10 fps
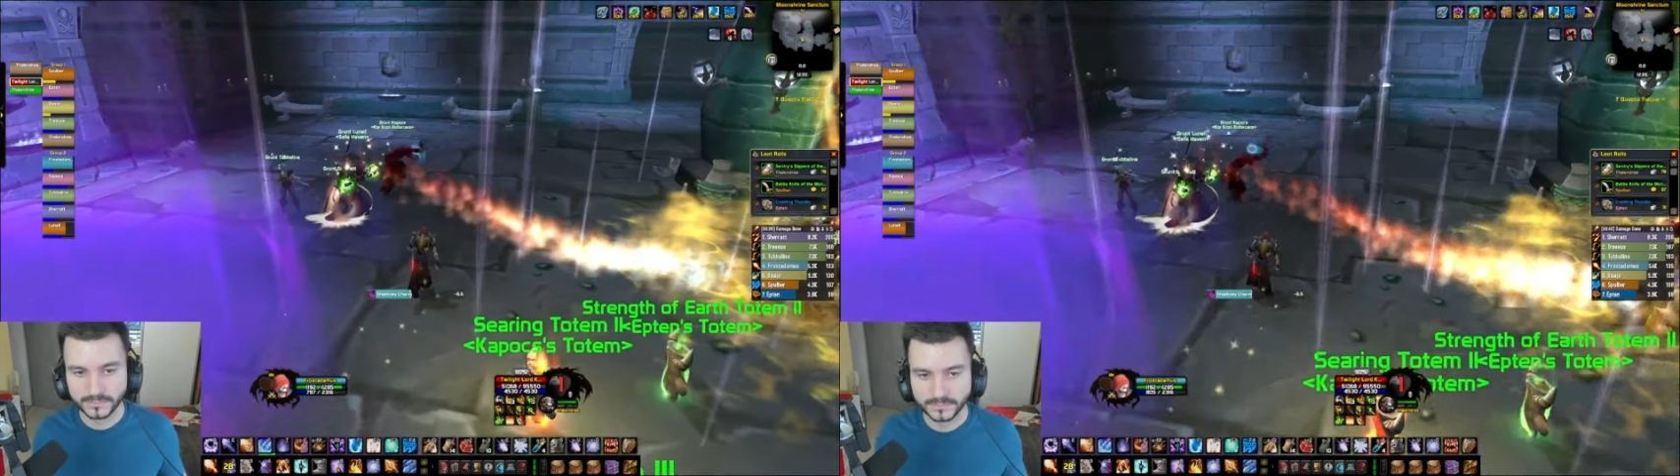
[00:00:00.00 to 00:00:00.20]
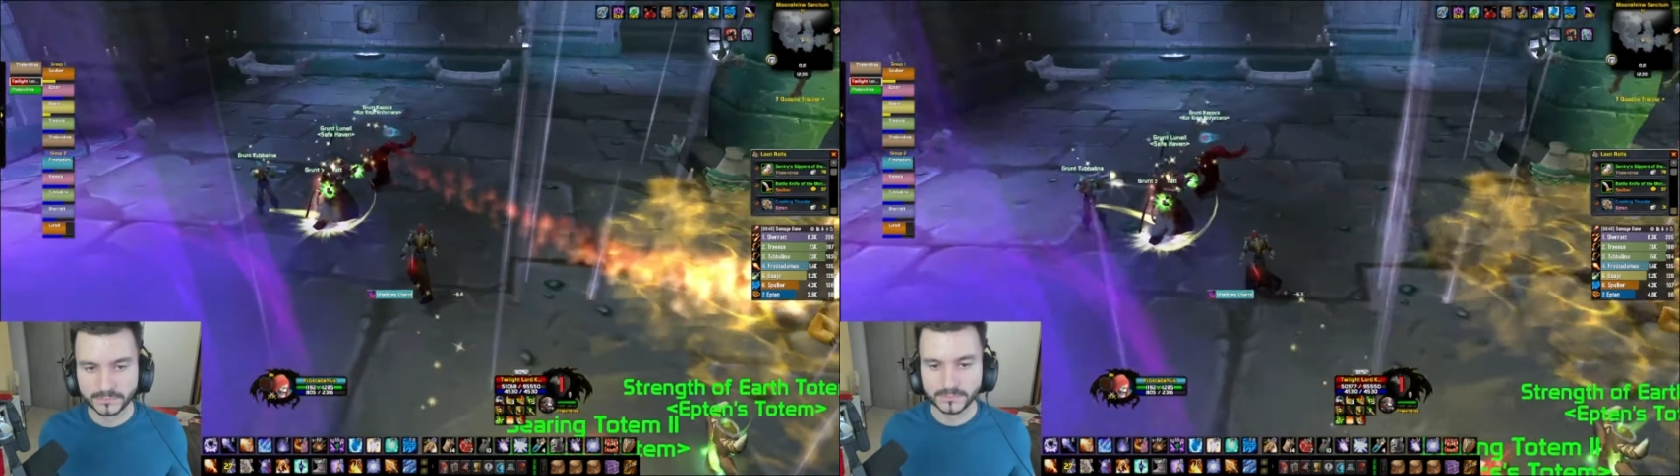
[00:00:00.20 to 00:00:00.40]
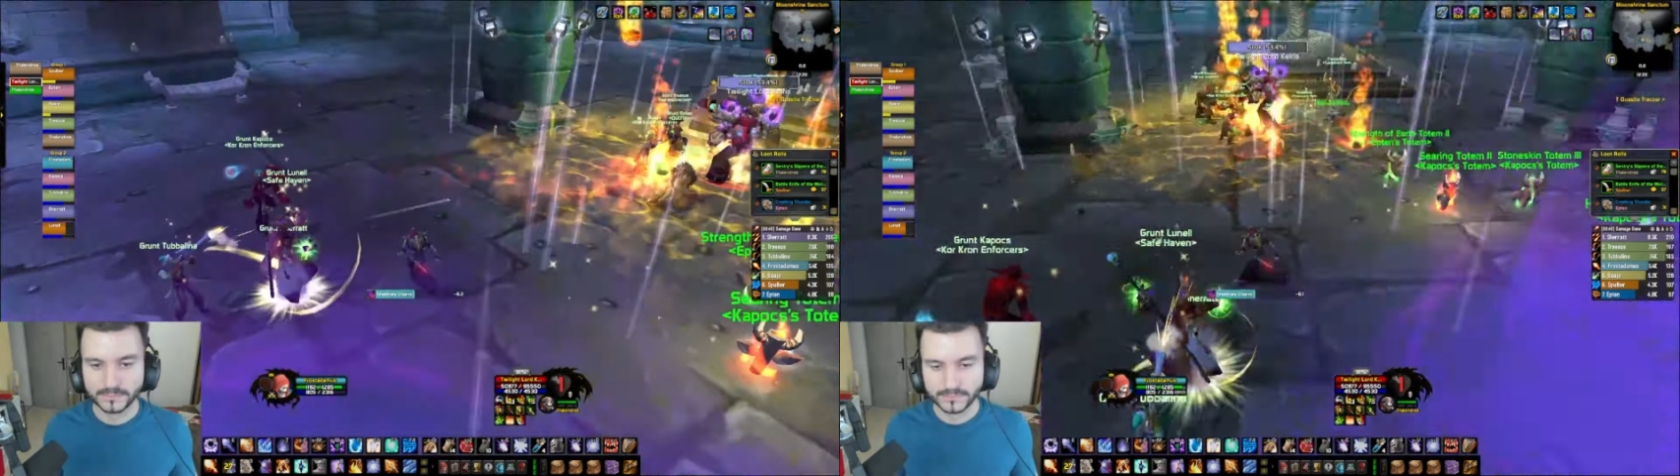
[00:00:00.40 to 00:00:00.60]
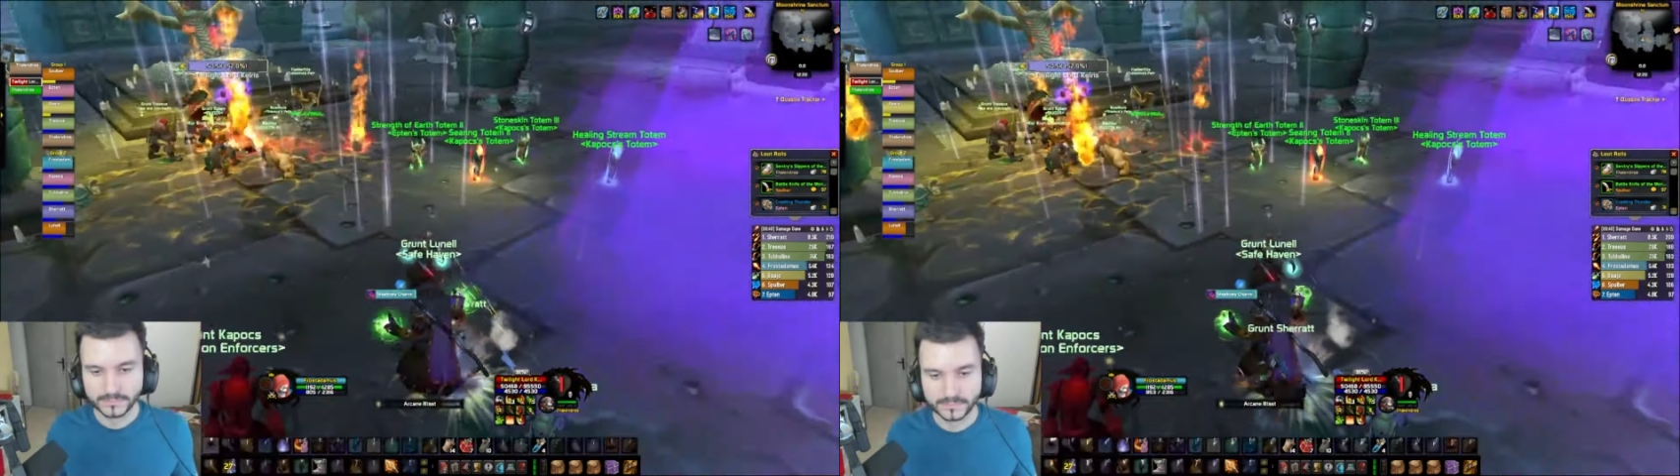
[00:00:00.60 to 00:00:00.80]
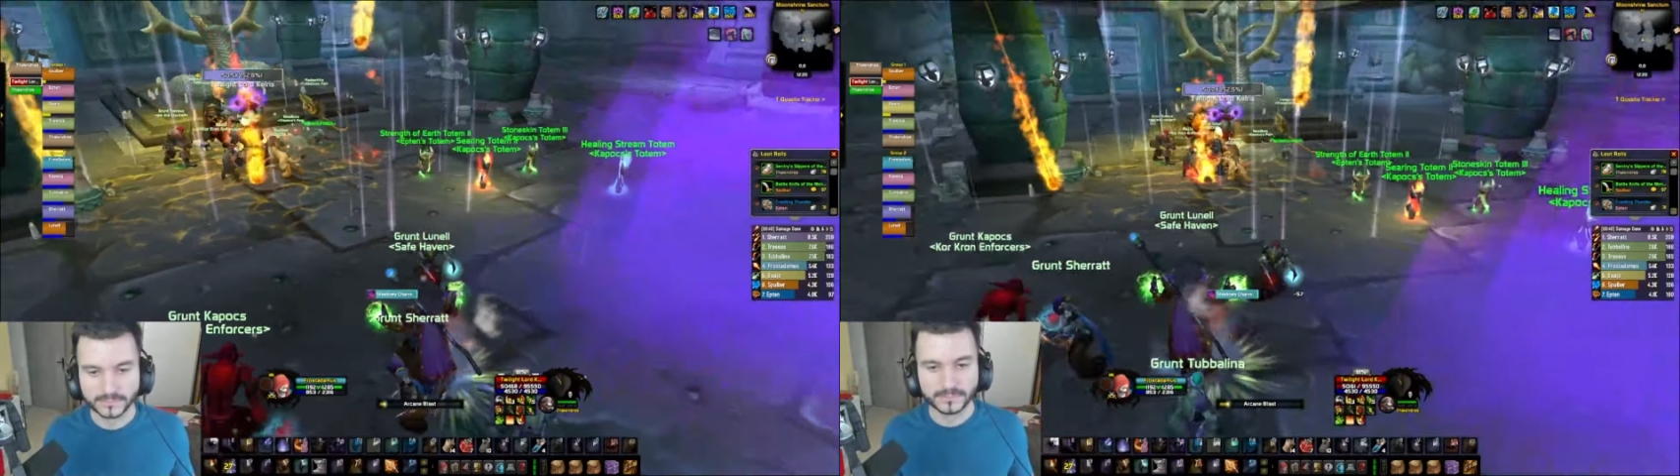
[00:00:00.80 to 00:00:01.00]
on all of
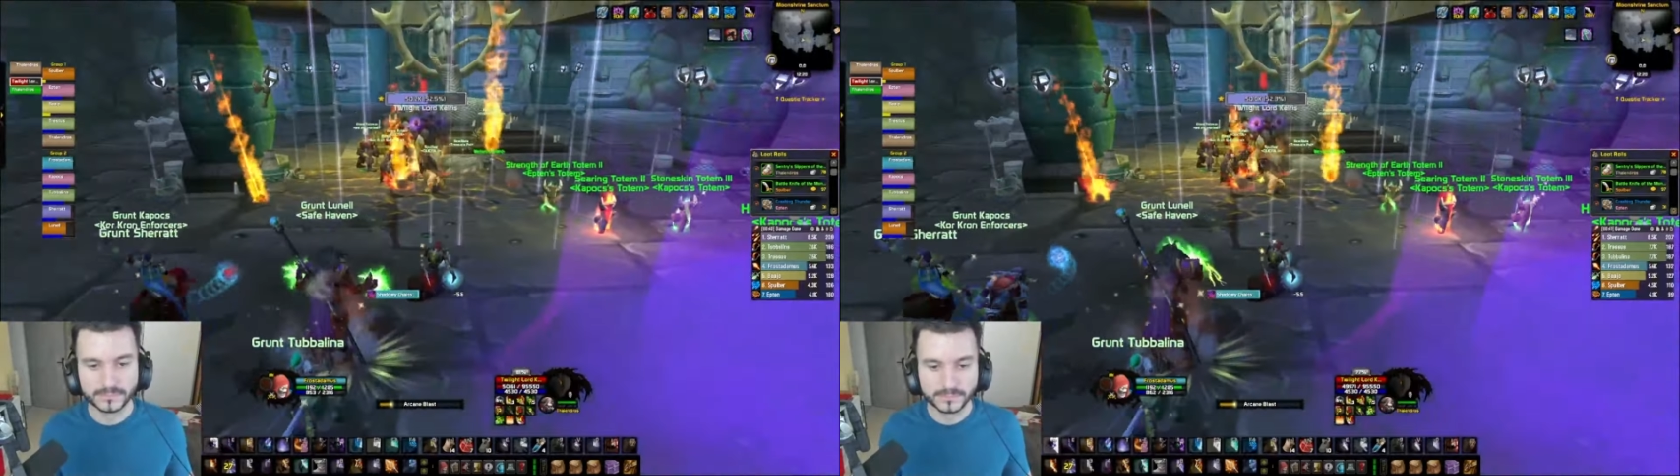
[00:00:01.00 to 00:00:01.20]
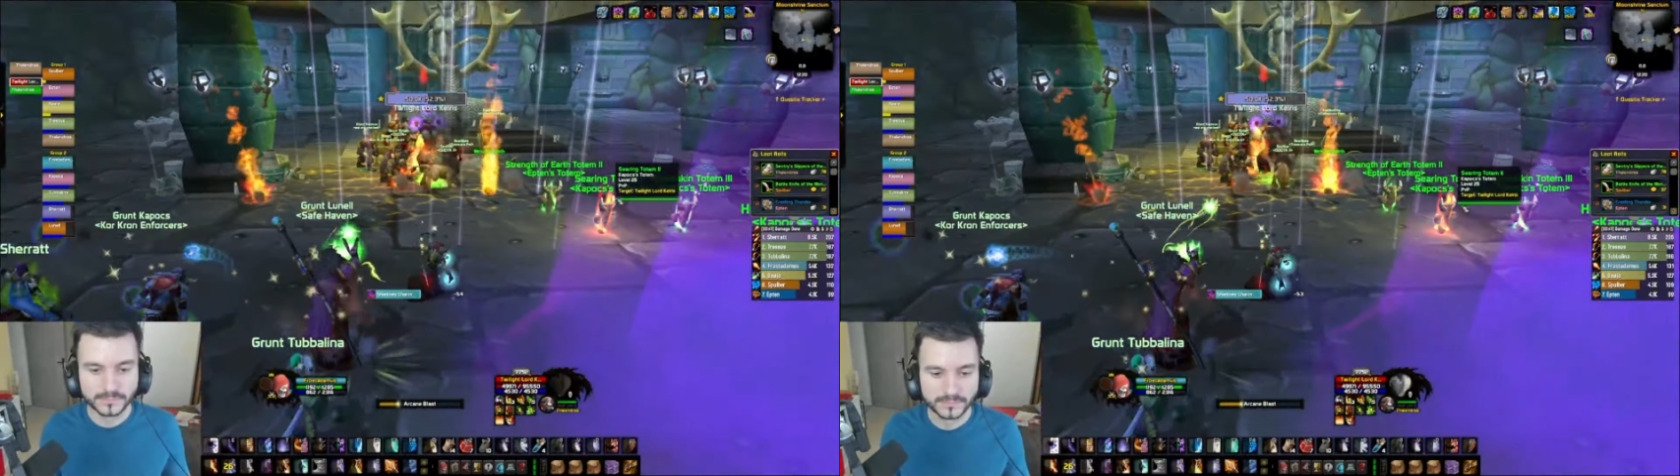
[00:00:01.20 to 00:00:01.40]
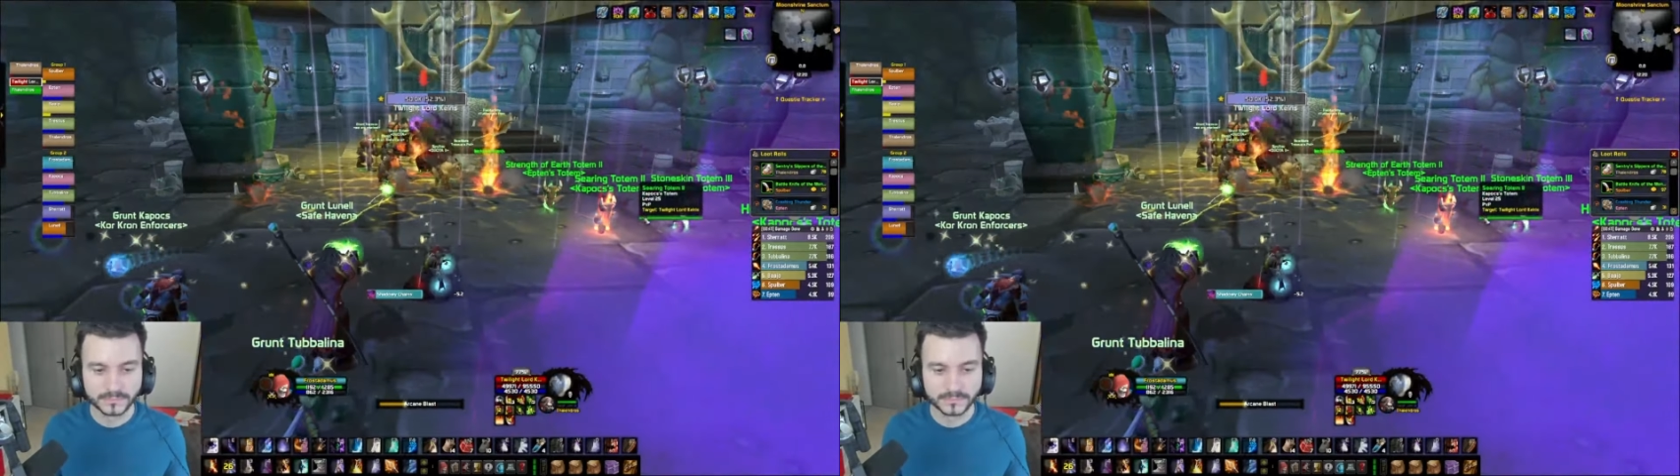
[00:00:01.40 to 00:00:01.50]
those runes.